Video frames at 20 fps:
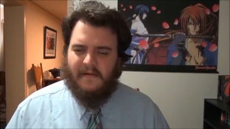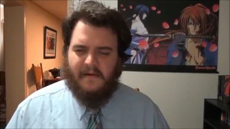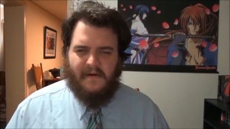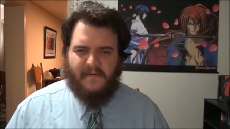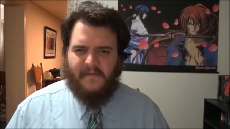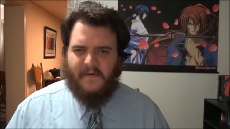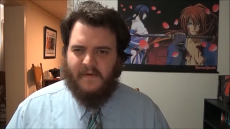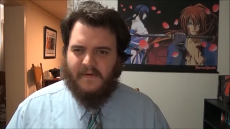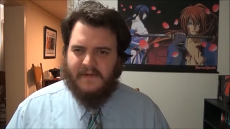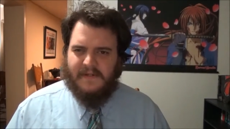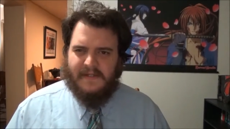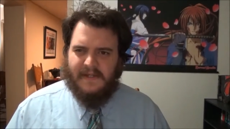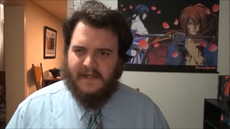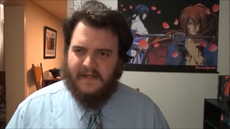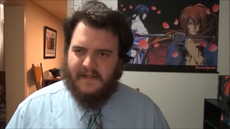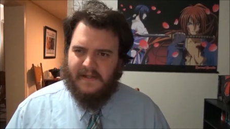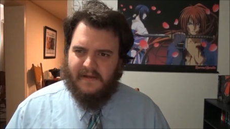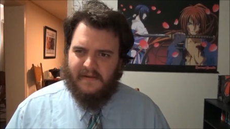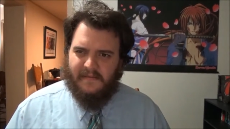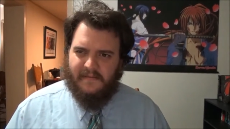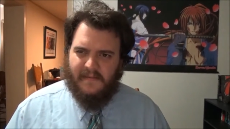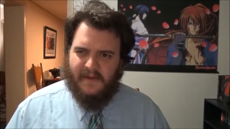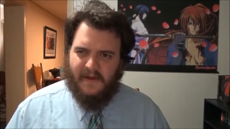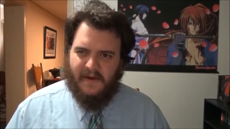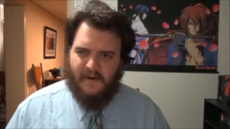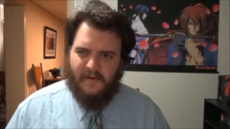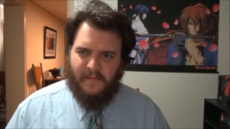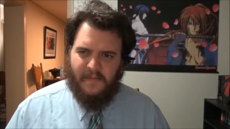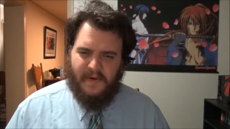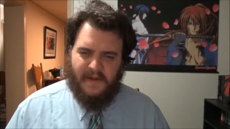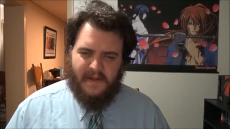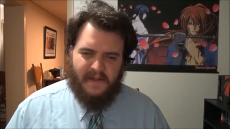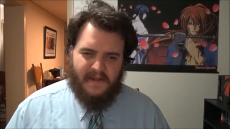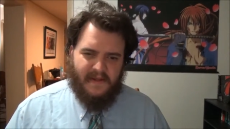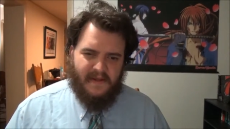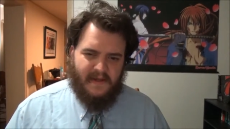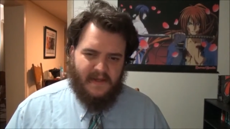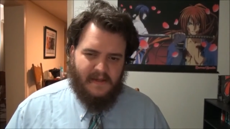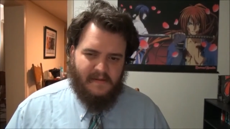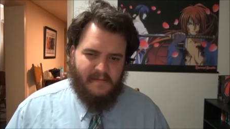I've always liked the opening
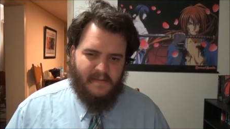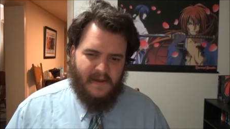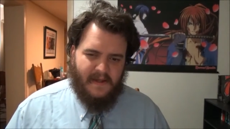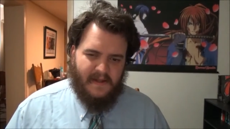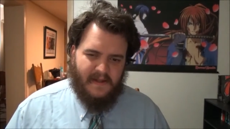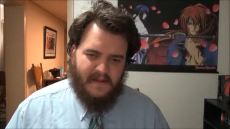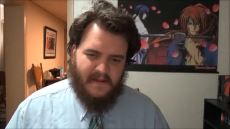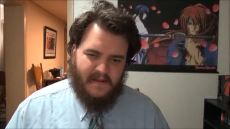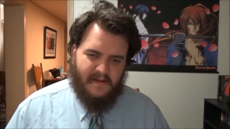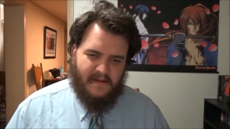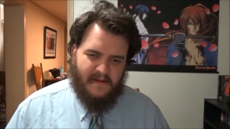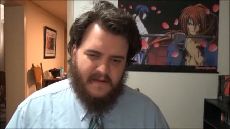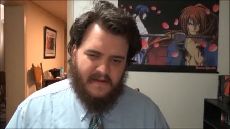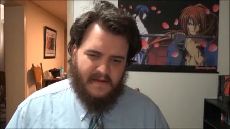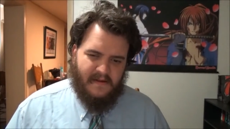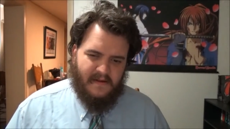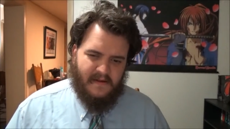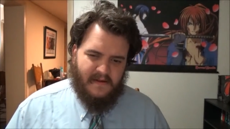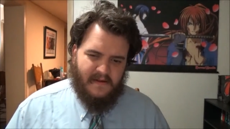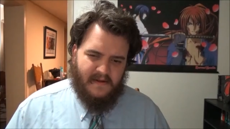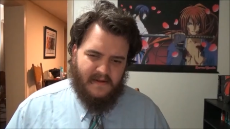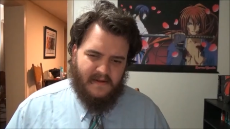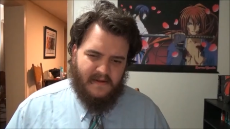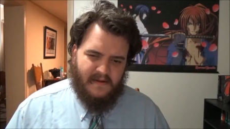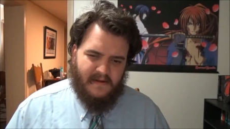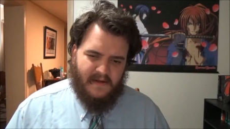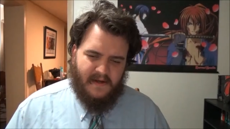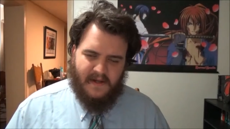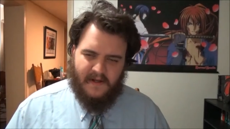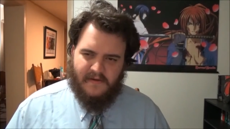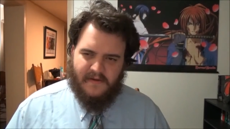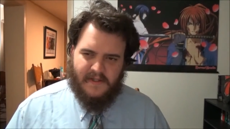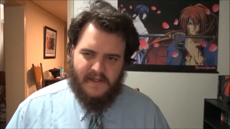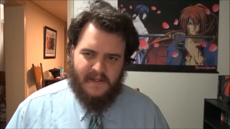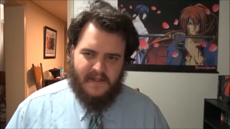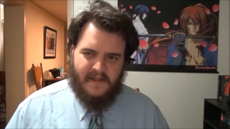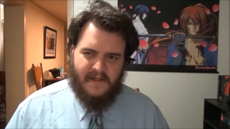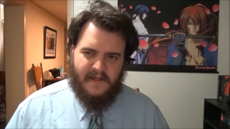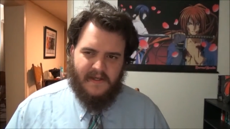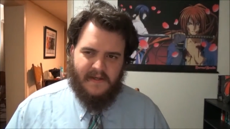theme and the
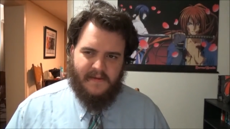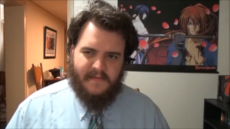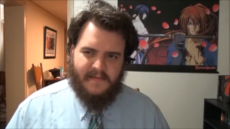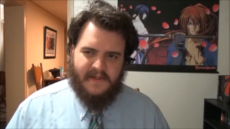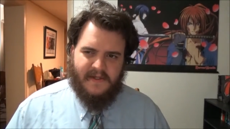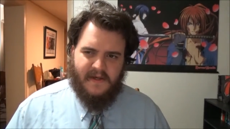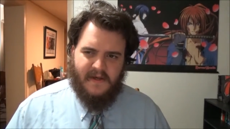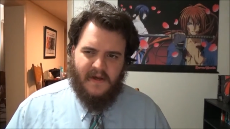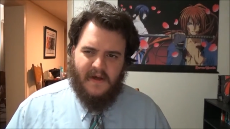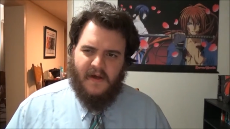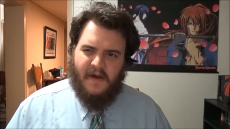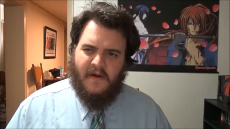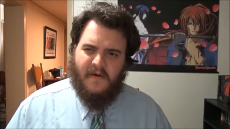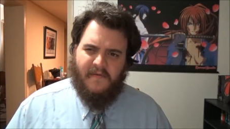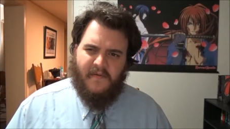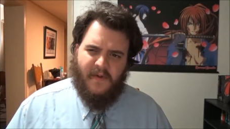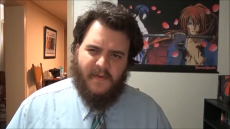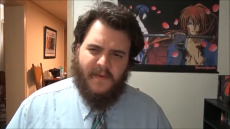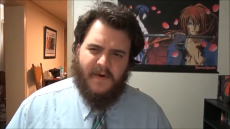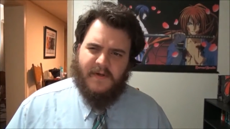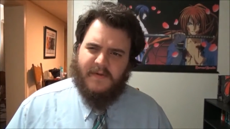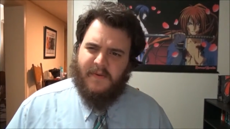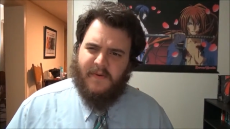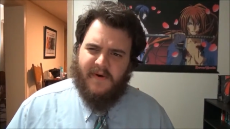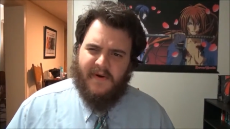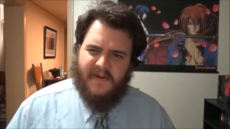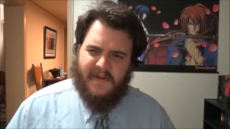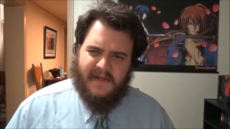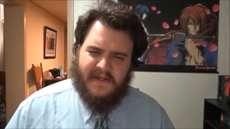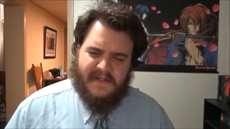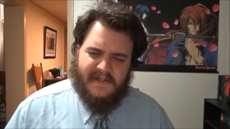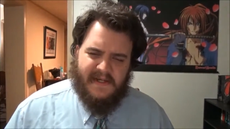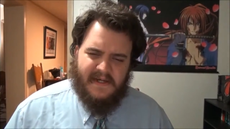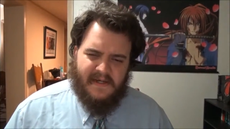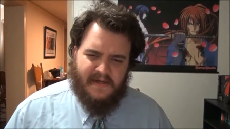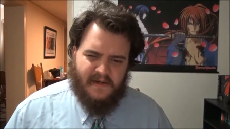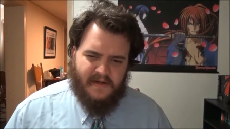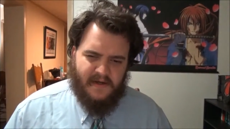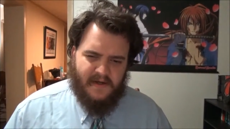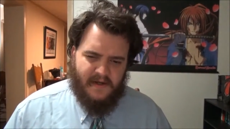closing themes. For the most part, they stay
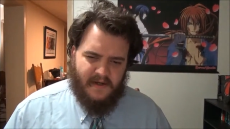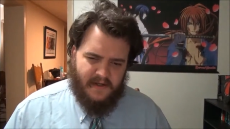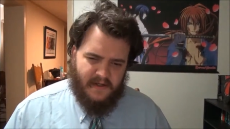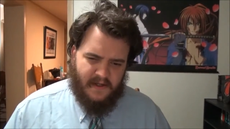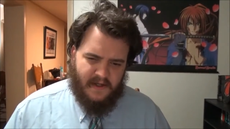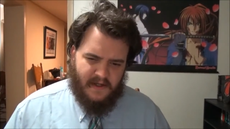good.